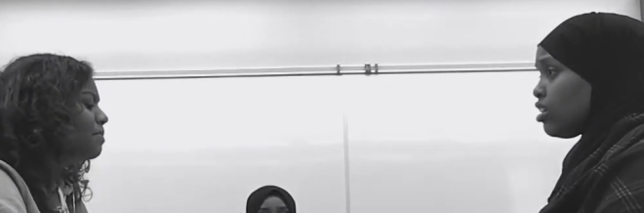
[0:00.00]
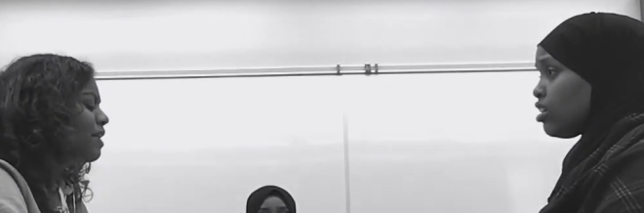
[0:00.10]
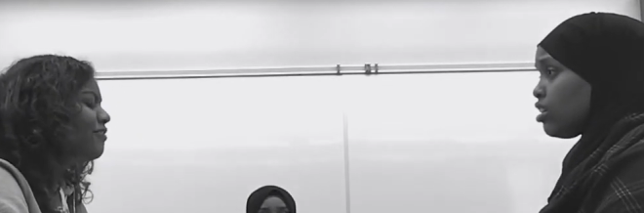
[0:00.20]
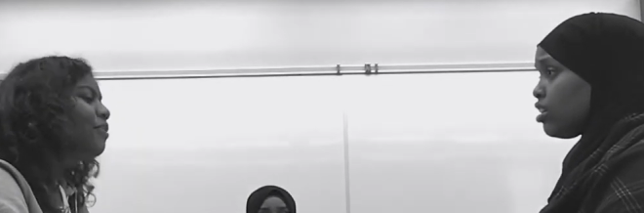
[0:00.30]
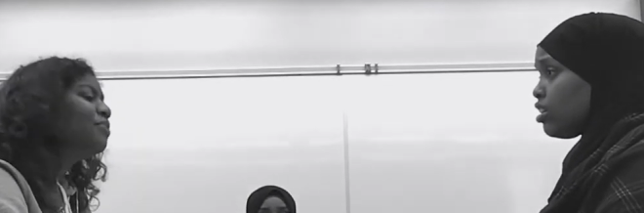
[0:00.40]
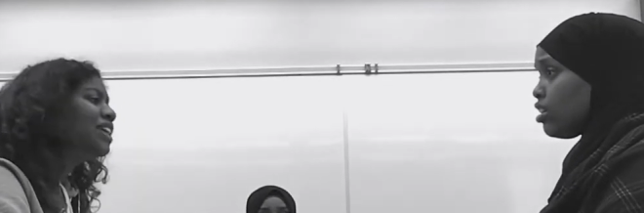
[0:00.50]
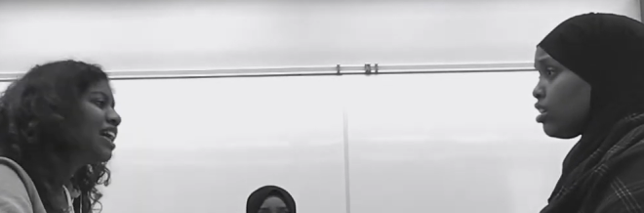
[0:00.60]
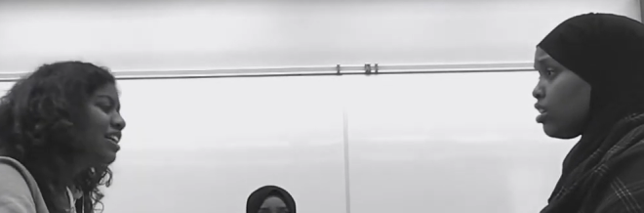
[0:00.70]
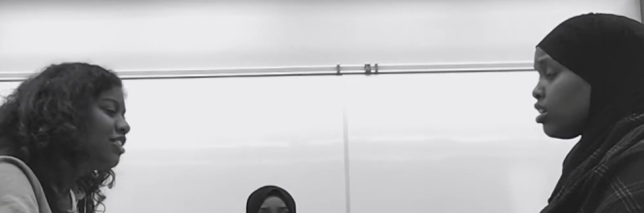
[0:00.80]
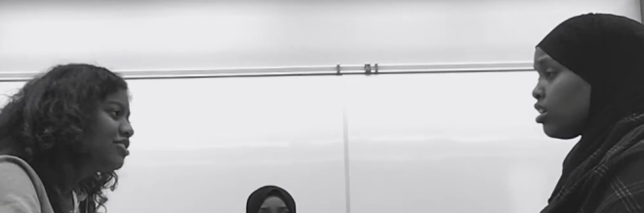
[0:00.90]
Speaker 1: from what I
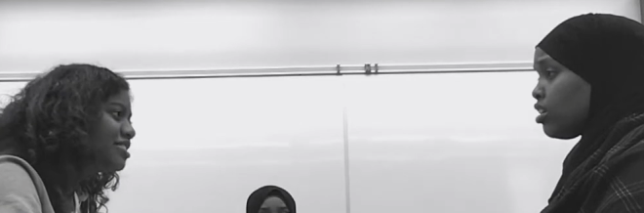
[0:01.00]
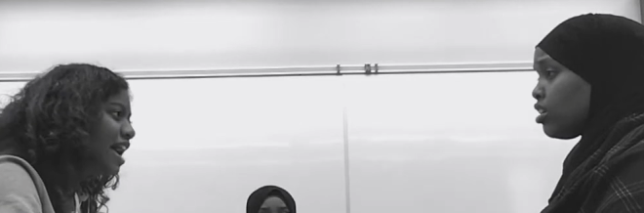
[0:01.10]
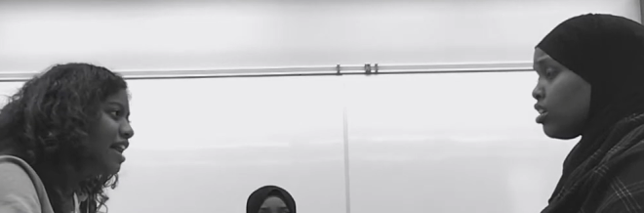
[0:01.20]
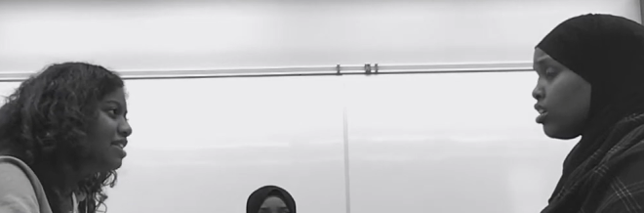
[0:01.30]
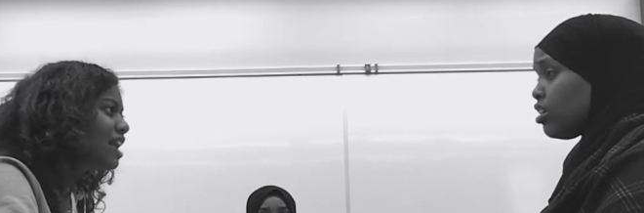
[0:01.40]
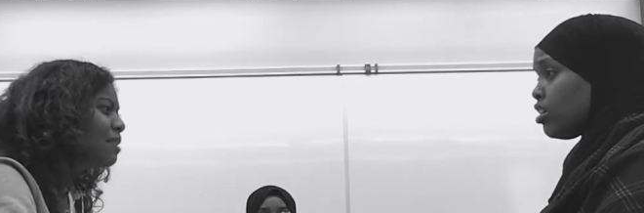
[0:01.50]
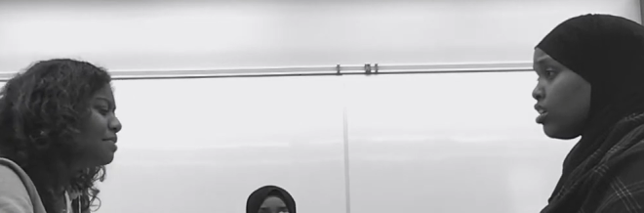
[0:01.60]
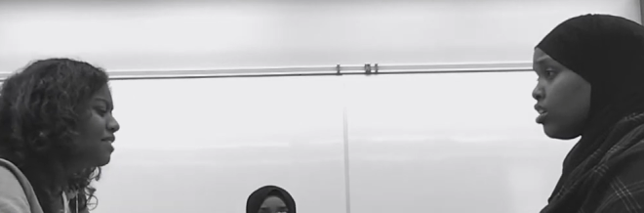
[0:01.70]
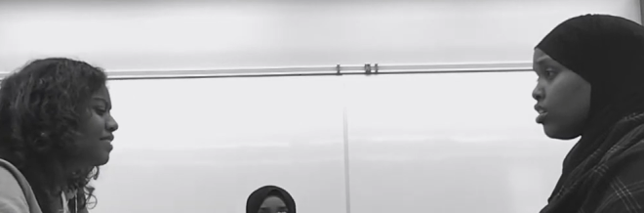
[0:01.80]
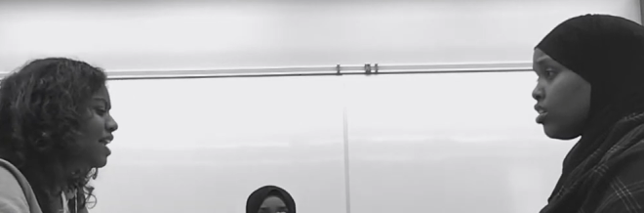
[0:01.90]
can understand, I
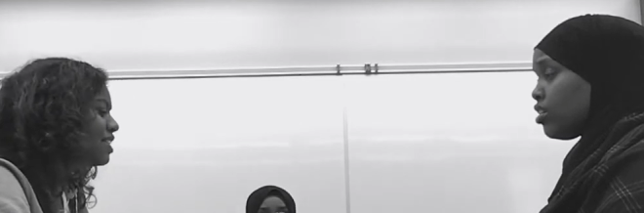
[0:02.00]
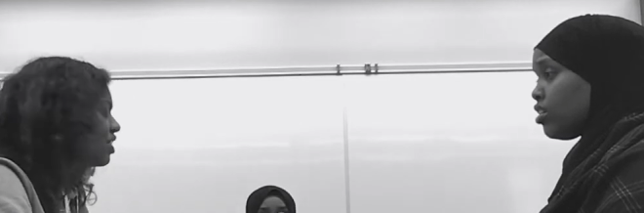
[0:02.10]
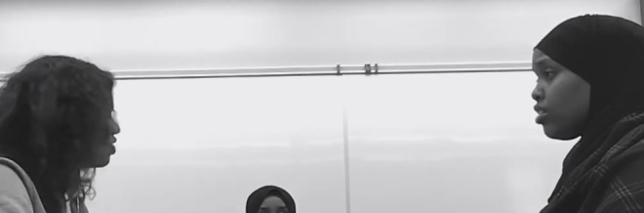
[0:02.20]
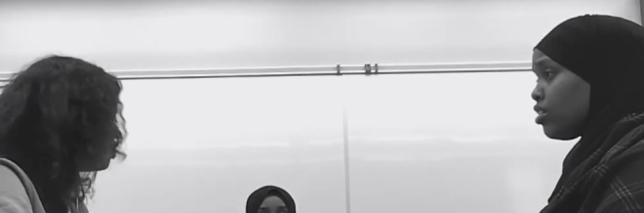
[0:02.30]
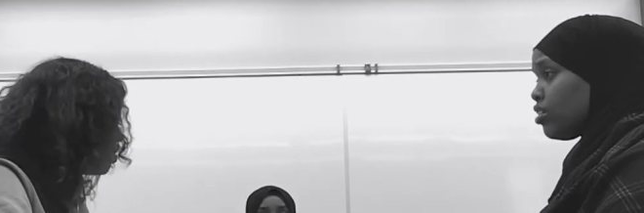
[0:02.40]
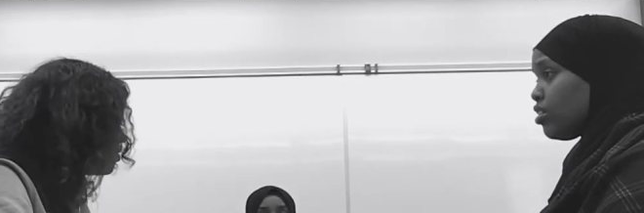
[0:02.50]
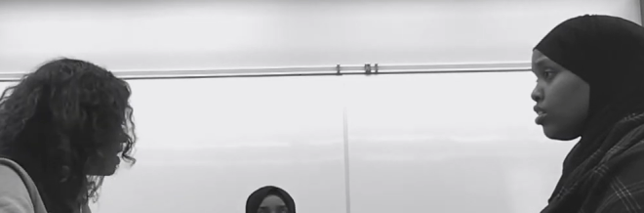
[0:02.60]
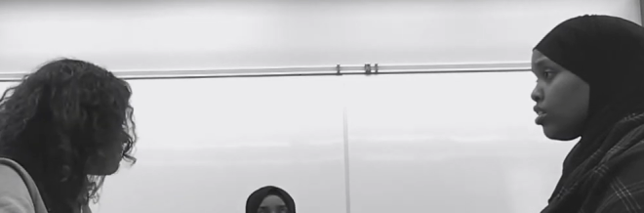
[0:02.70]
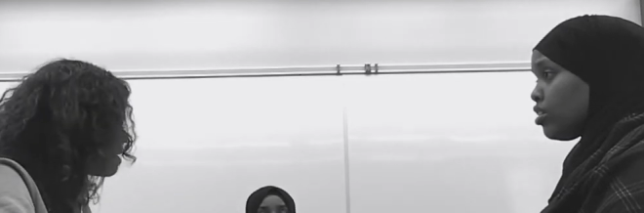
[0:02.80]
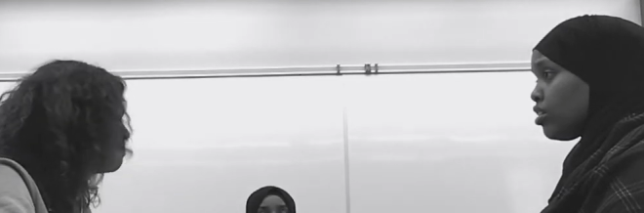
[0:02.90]
believe that the clothing
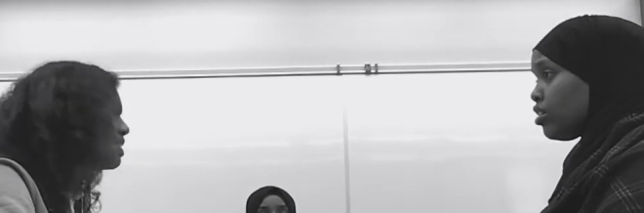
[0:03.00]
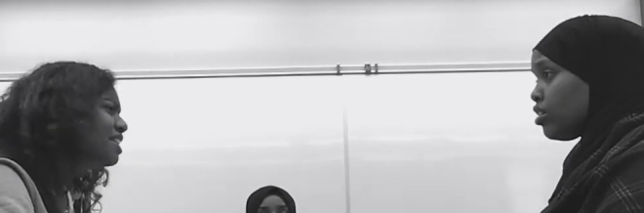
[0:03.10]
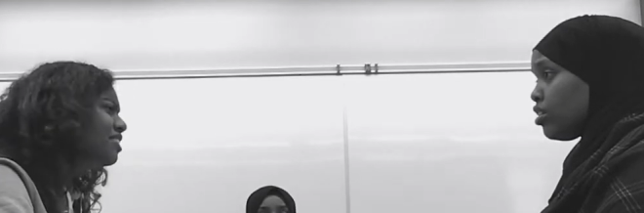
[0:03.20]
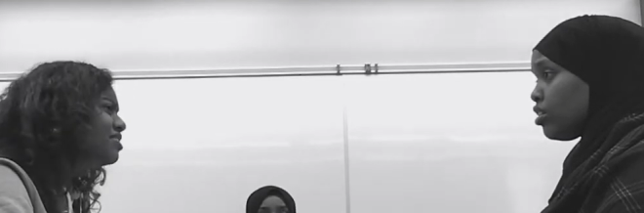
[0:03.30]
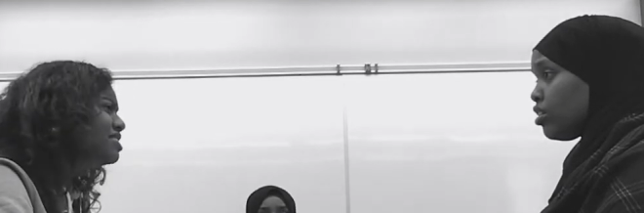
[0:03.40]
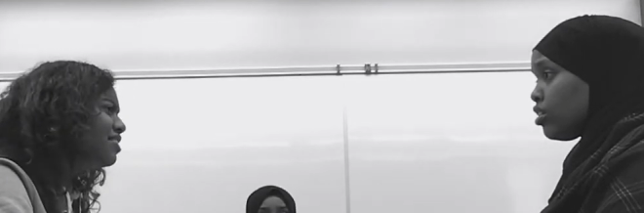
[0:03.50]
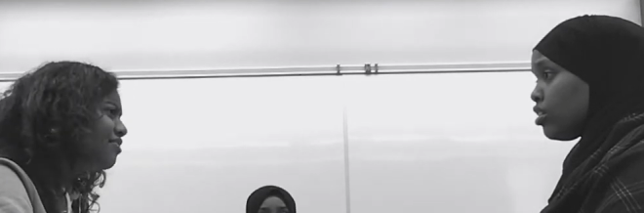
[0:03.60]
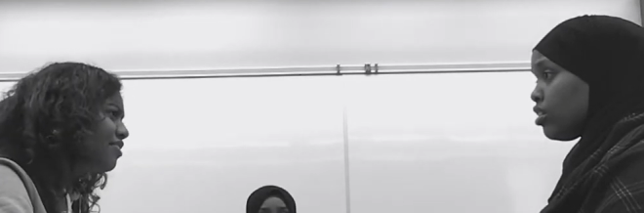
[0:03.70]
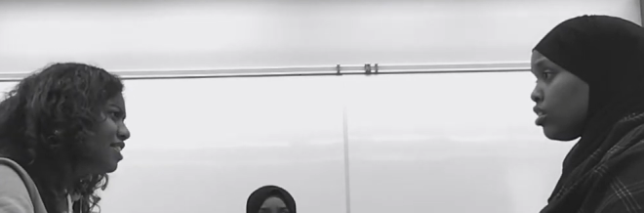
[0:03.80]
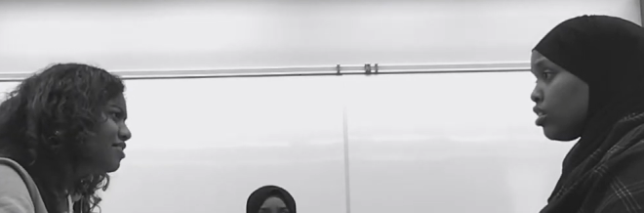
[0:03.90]
might be a little
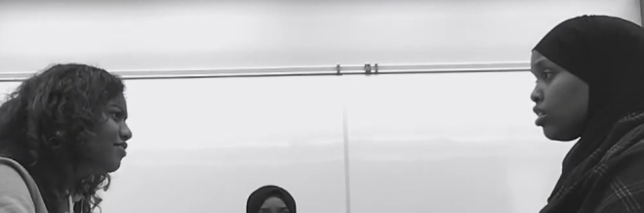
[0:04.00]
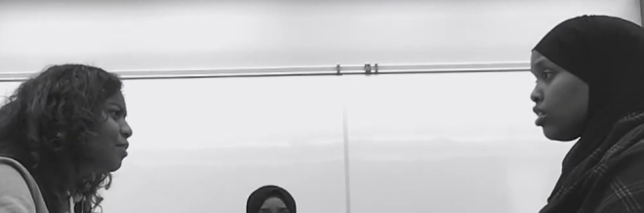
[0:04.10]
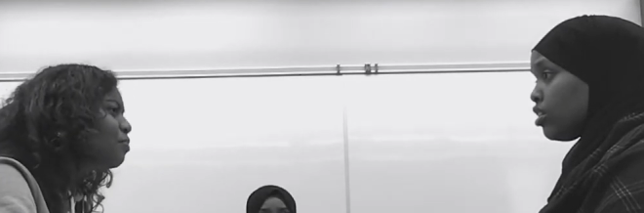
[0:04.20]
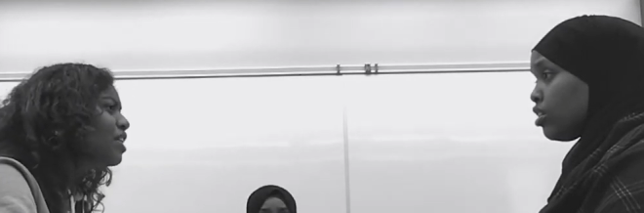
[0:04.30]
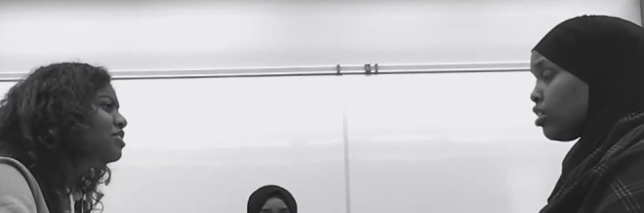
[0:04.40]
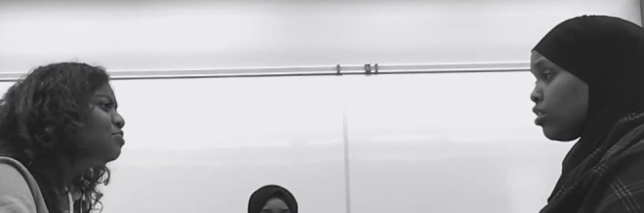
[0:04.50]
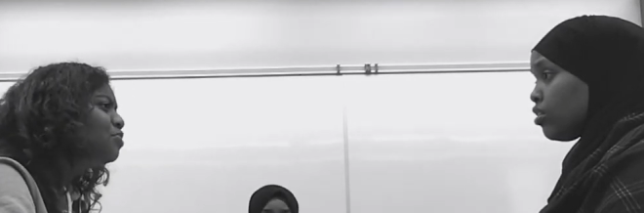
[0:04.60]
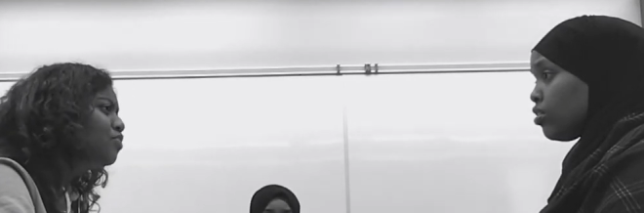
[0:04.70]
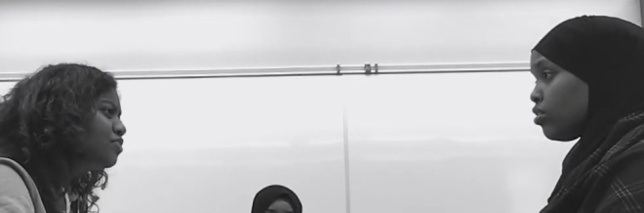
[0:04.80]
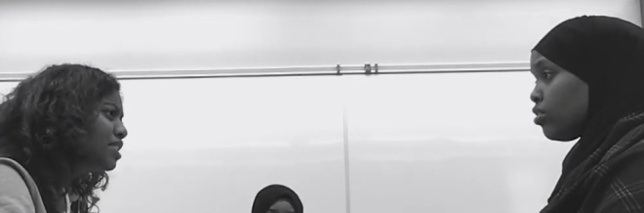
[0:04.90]
different from when you
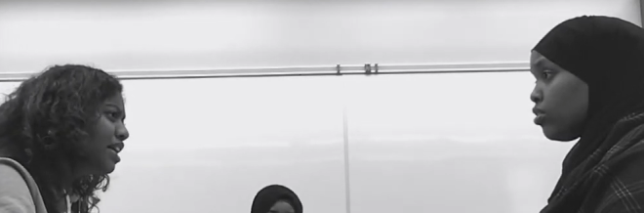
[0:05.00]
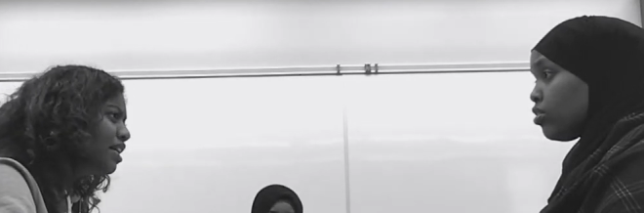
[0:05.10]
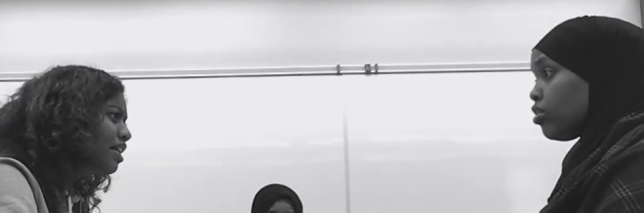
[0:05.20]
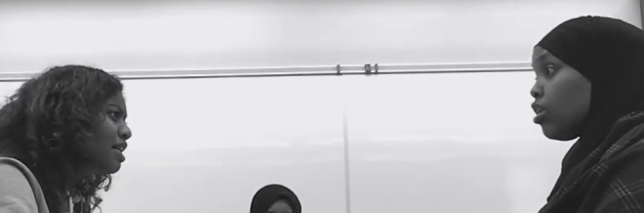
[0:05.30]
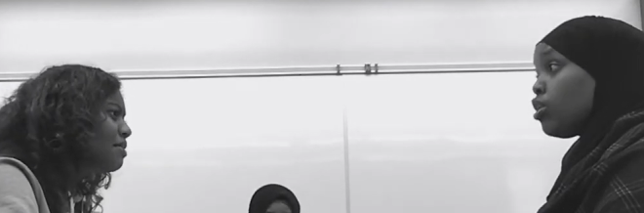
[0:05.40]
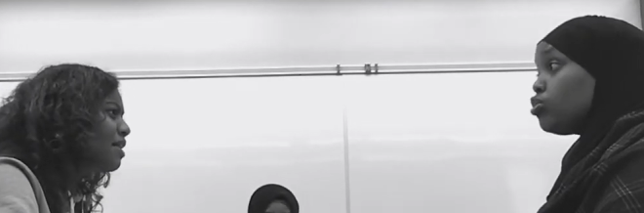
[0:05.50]
moved here. It